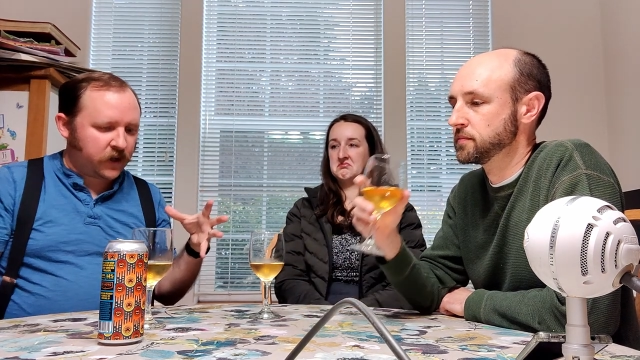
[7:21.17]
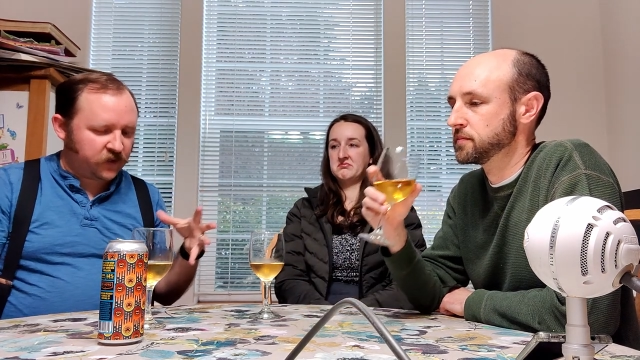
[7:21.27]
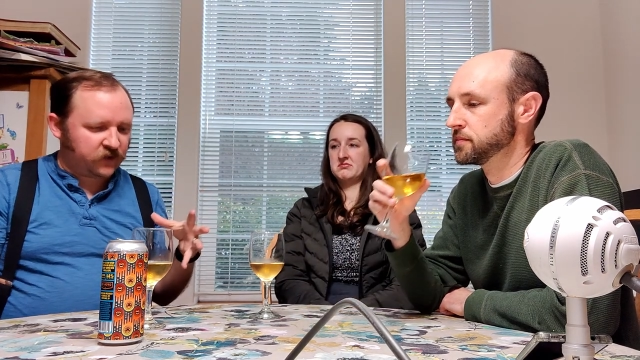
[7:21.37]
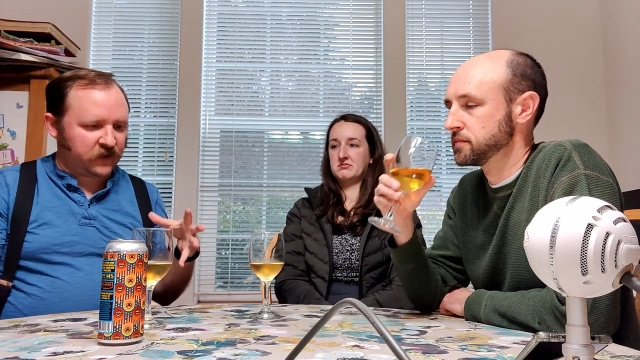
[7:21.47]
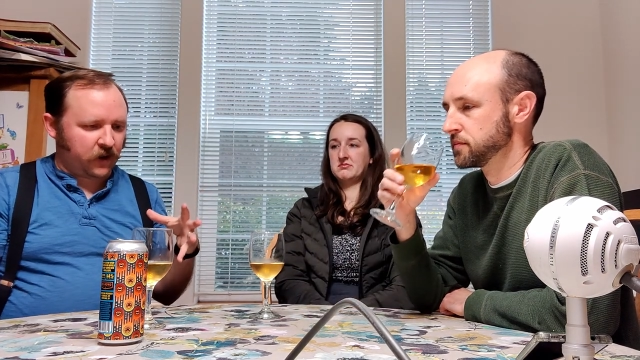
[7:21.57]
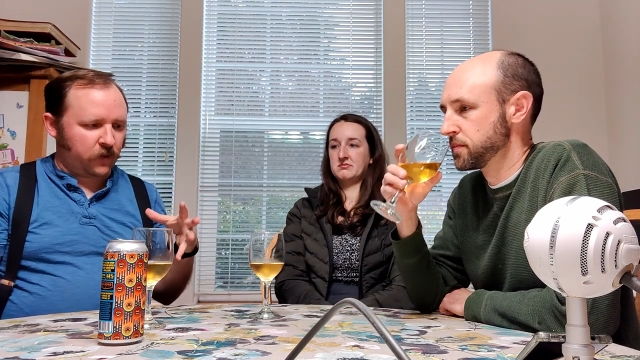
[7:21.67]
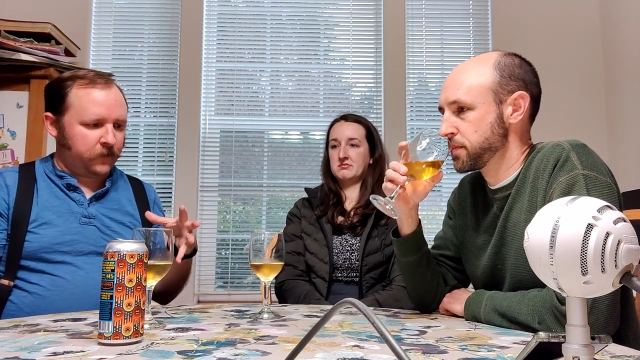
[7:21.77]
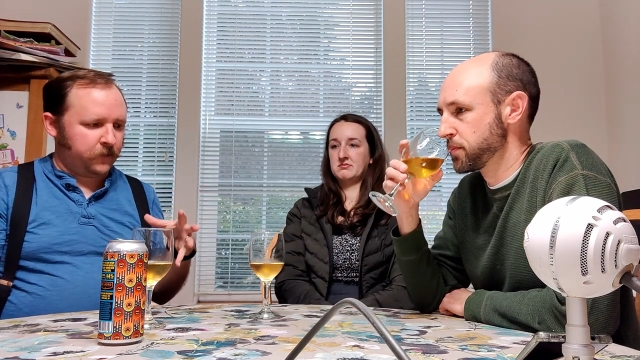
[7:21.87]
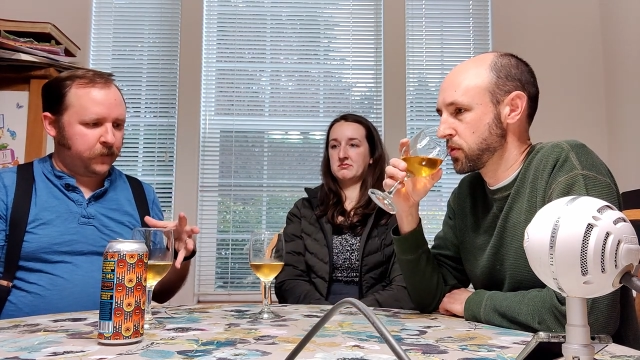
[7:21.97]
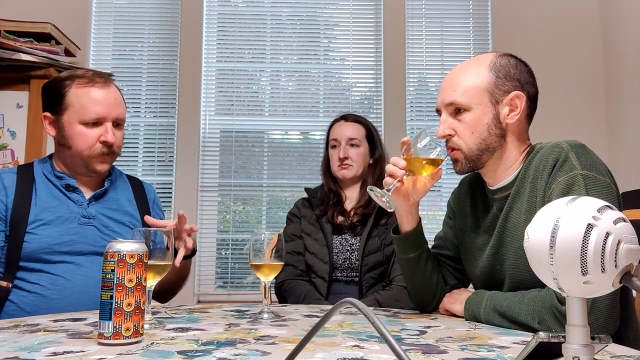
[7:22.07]
Speaker 1: on in the
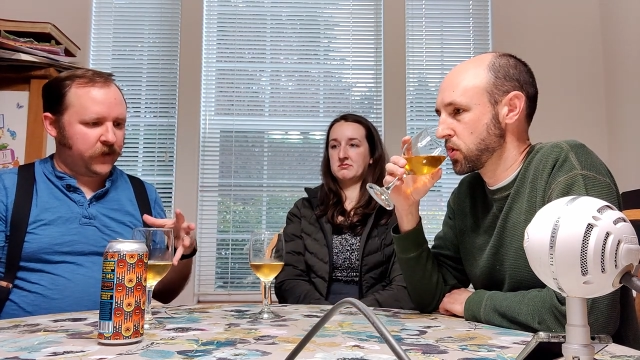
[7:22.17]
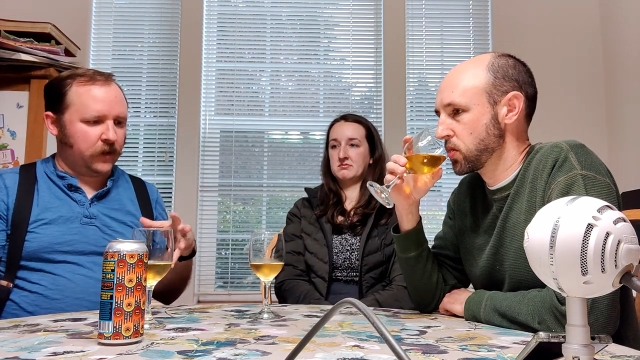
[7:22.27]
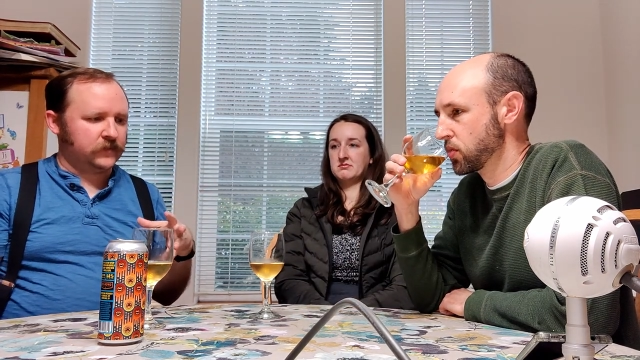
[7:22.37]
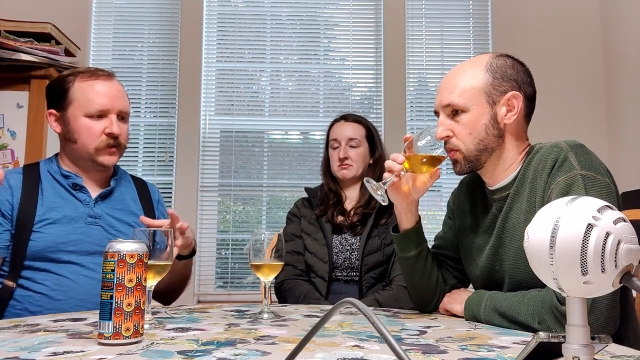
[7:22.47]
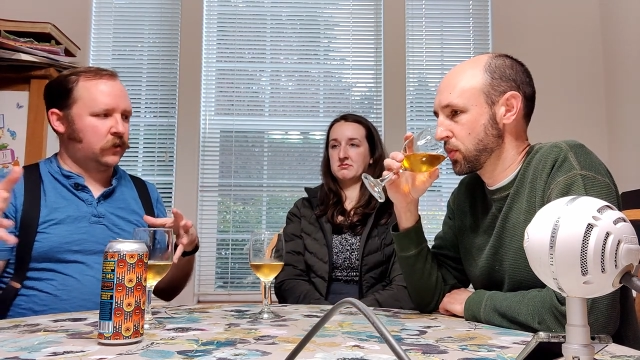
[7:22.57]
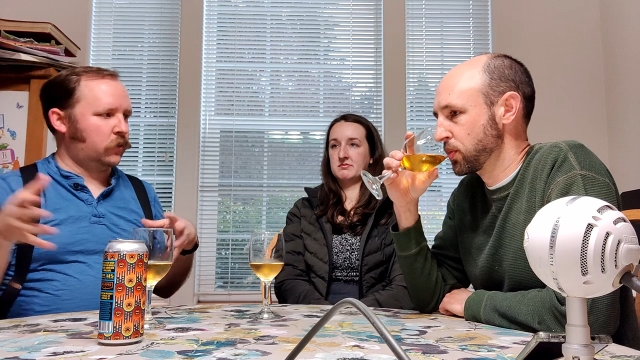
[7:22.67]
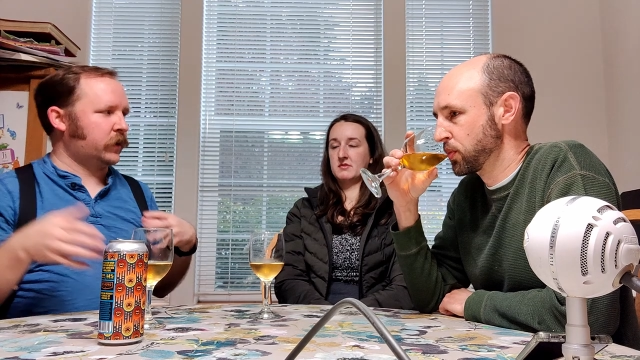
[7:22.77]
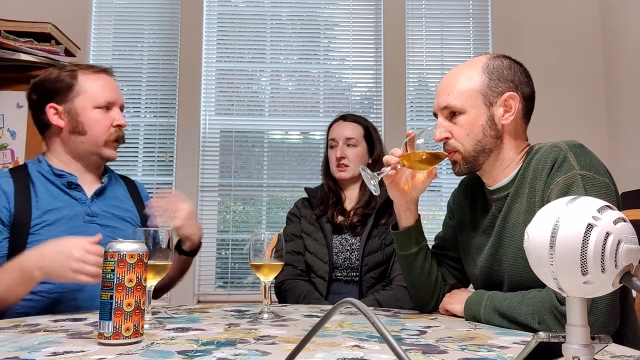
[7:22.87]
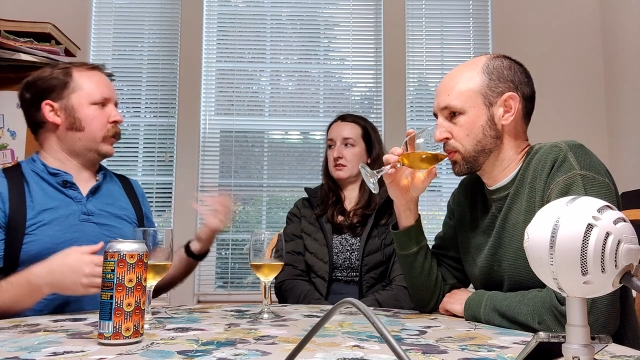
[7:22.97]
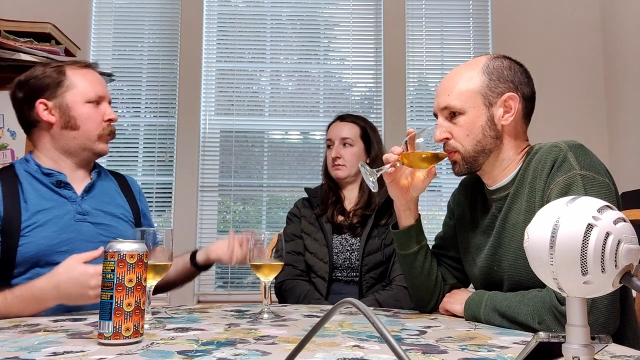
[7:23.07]
sour. So
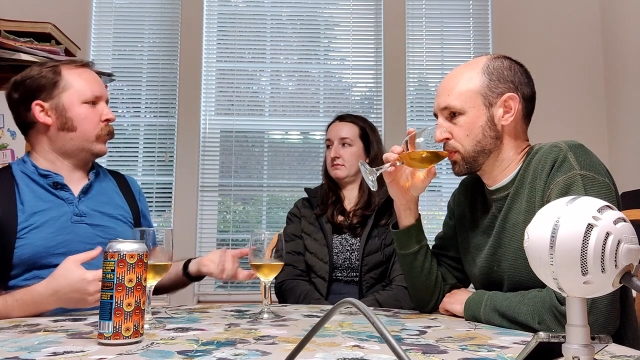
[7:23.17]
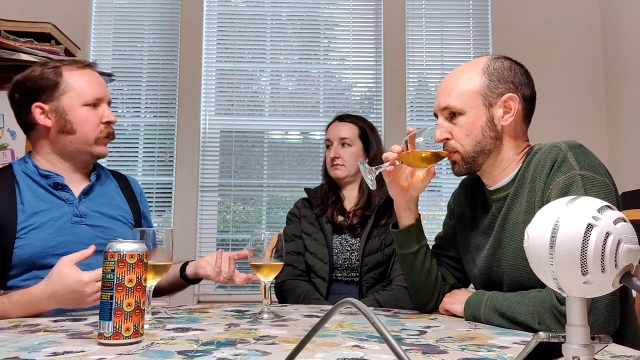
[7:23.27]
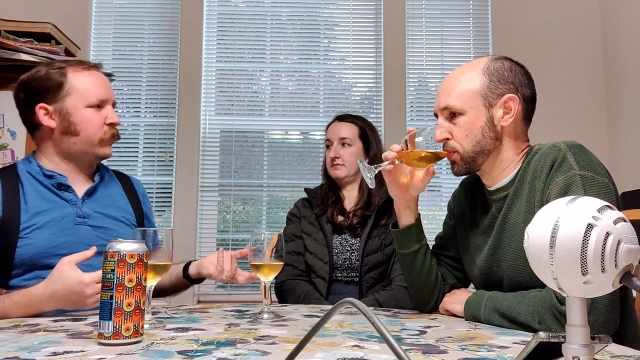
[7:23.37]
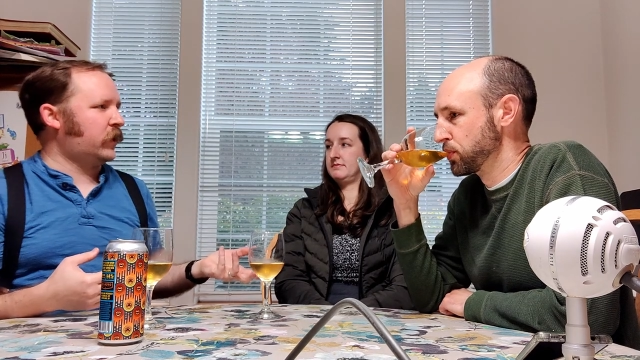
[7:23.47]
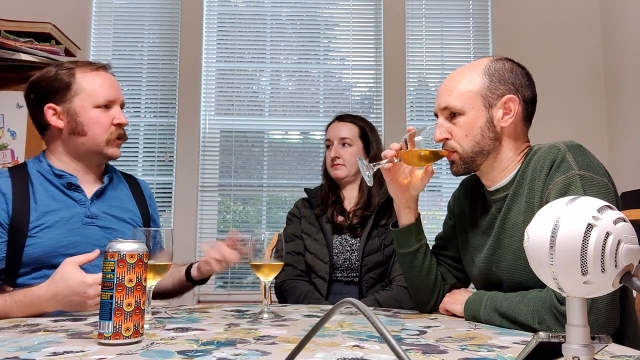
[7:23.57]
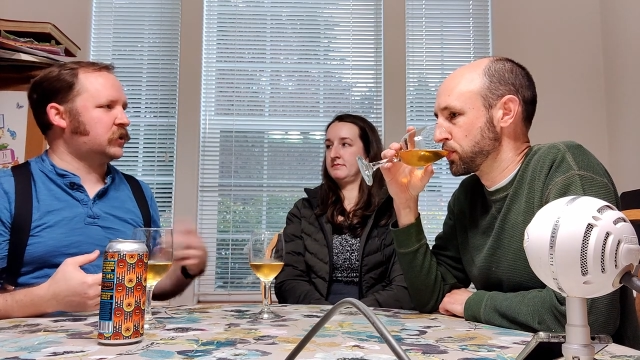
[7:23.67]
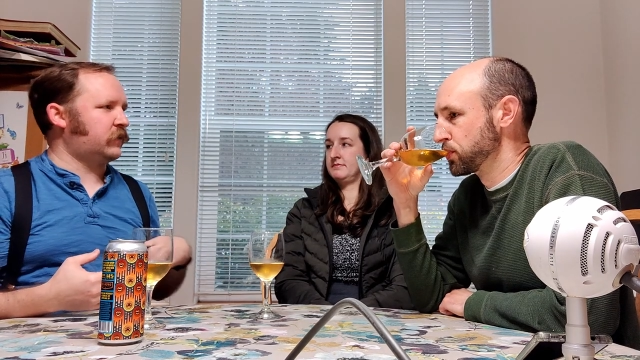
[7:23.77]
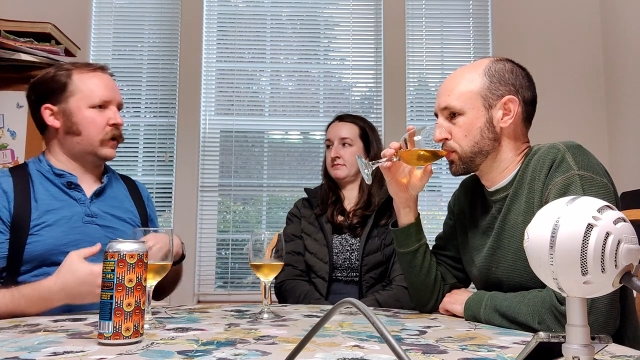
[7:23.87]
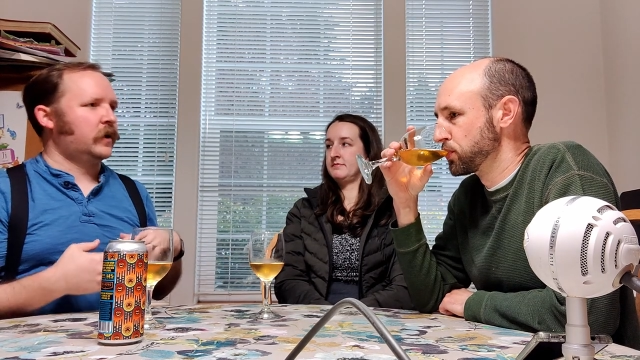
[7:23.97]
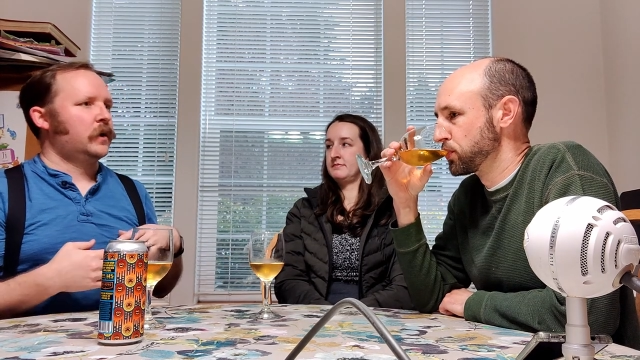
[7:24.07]
we're getting a refresh
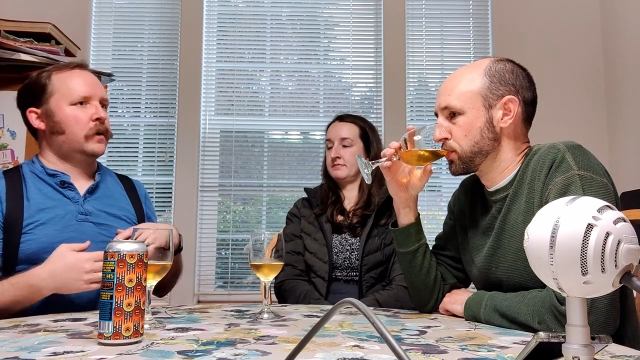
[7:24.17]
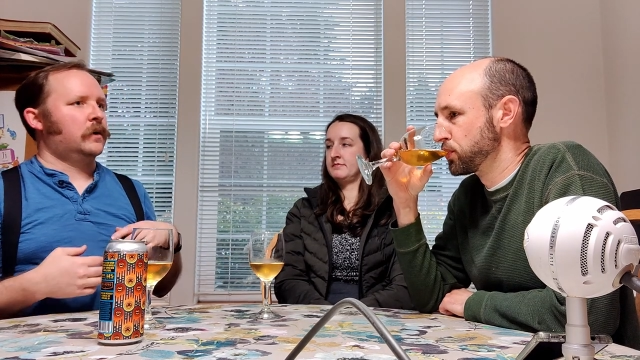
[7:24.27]
of an